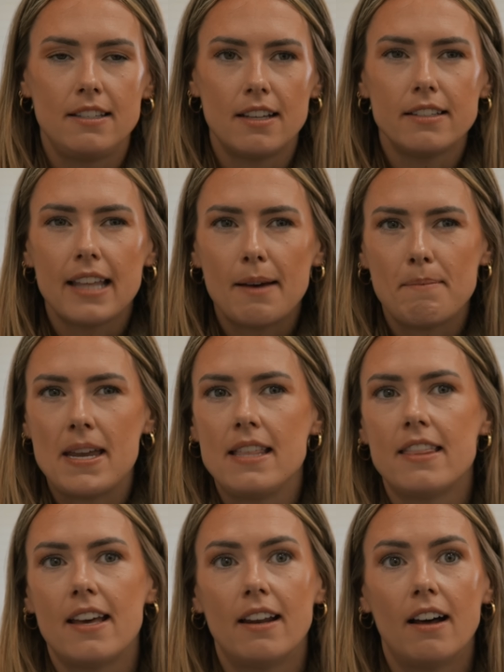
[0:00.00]
Does that
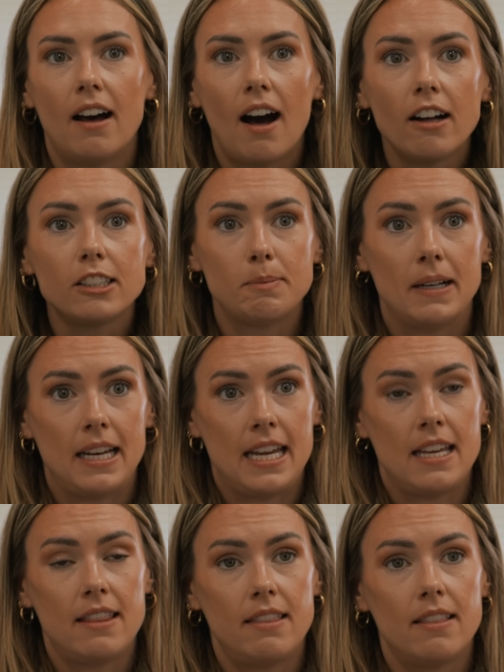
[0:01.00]
mean that
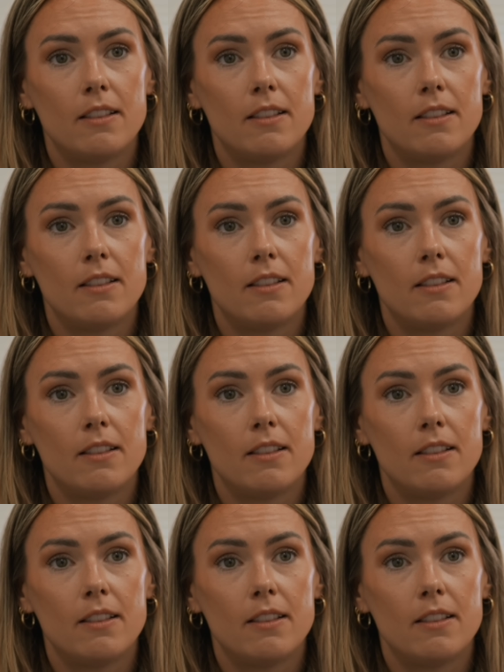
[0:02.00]
ultimately